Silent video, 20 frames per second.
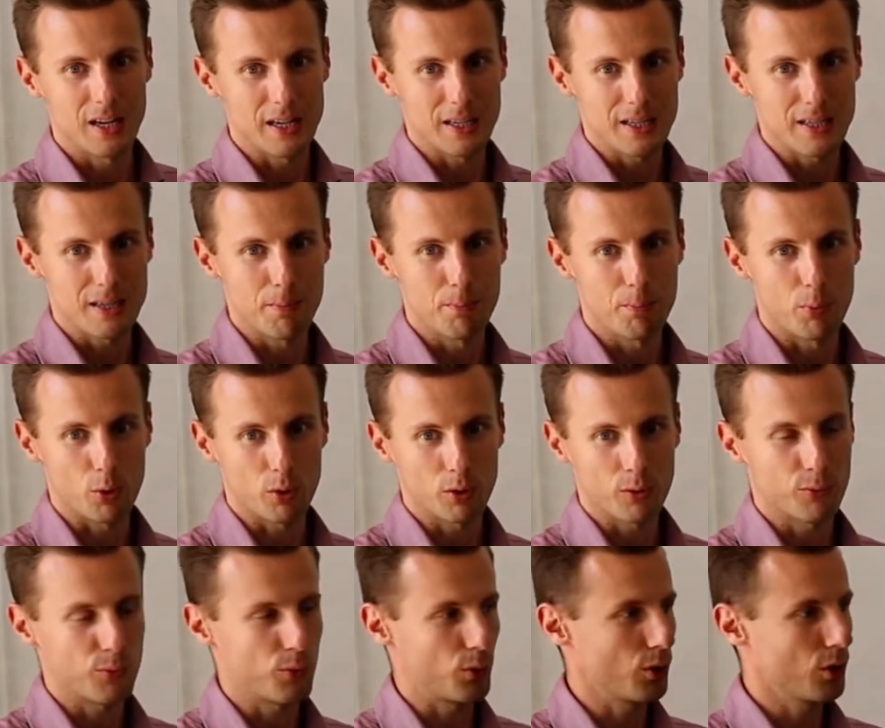it is
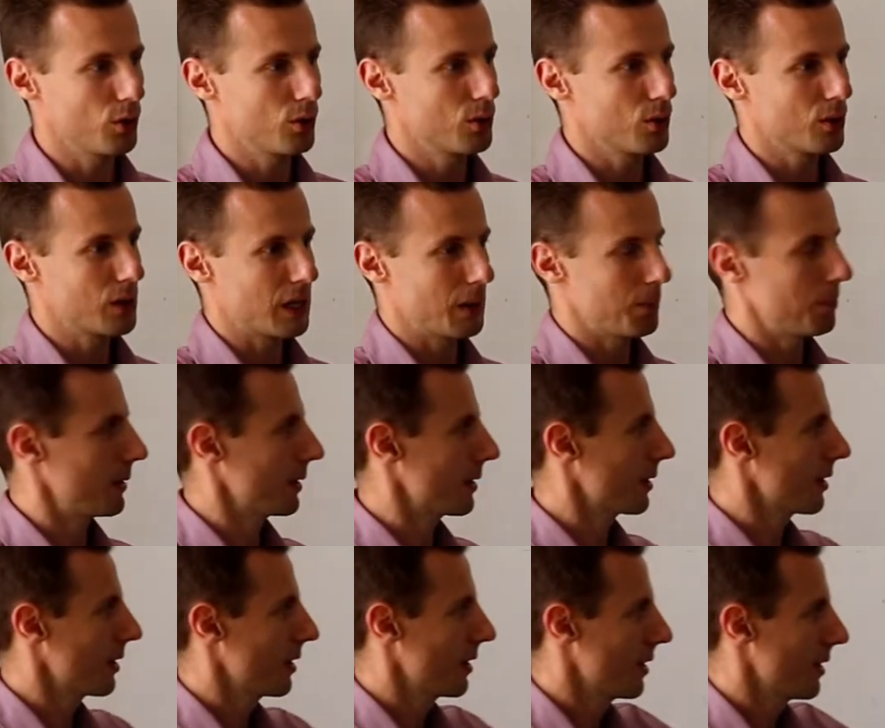important for you to keep
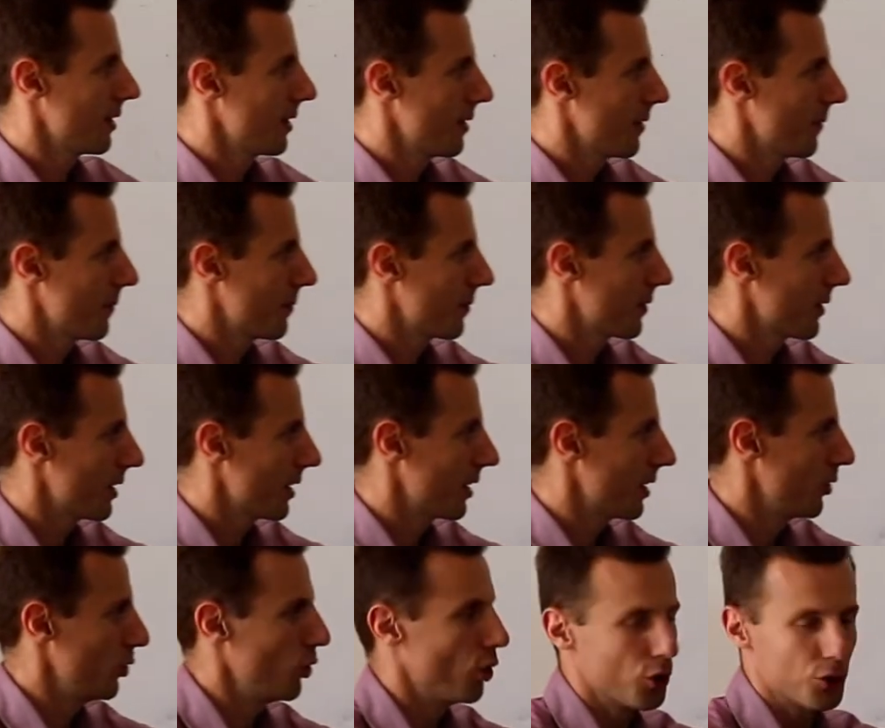it
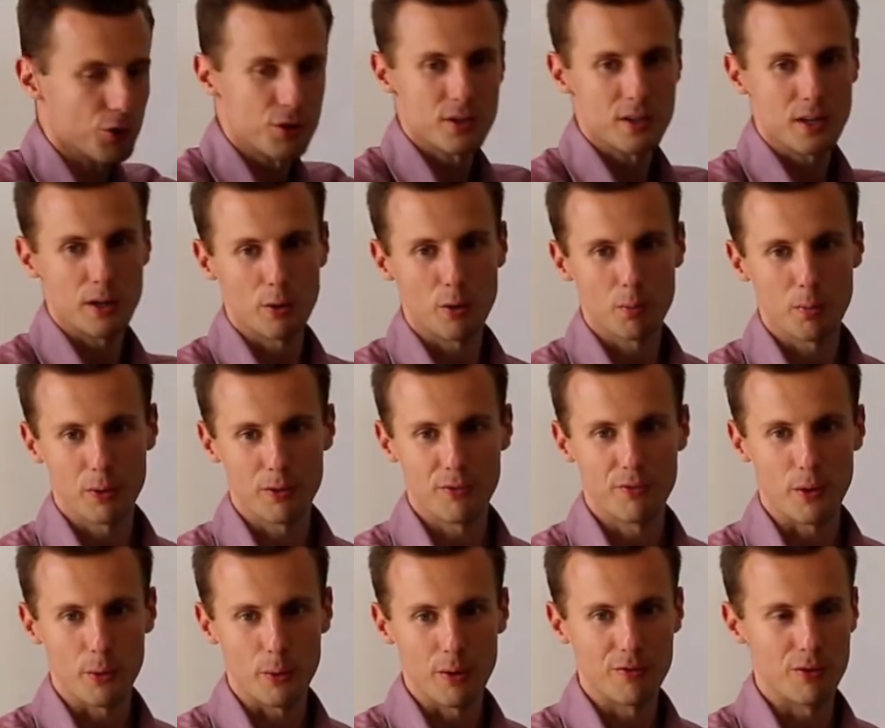not 0, but
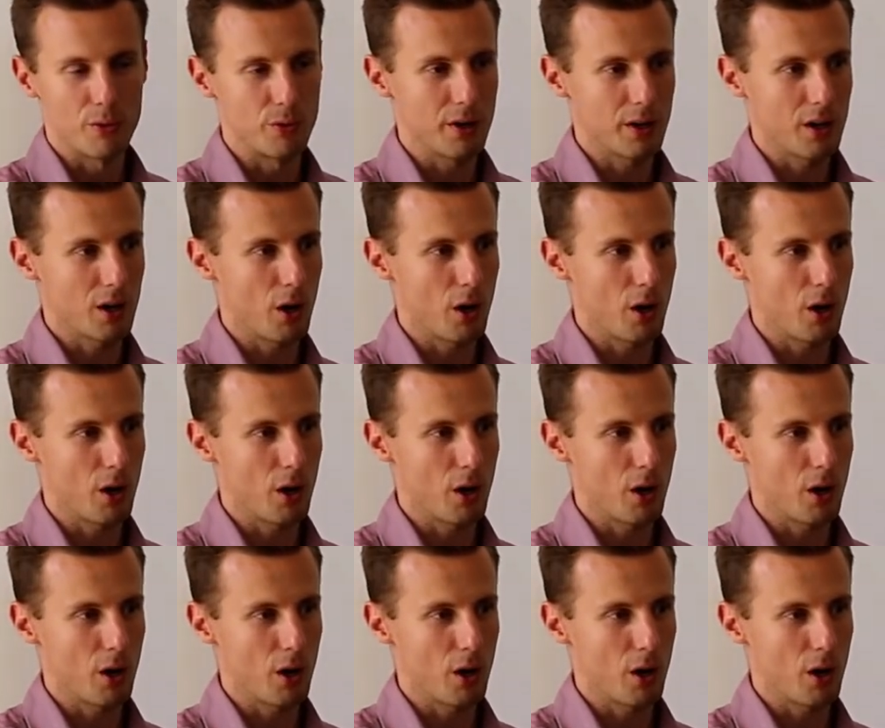very, very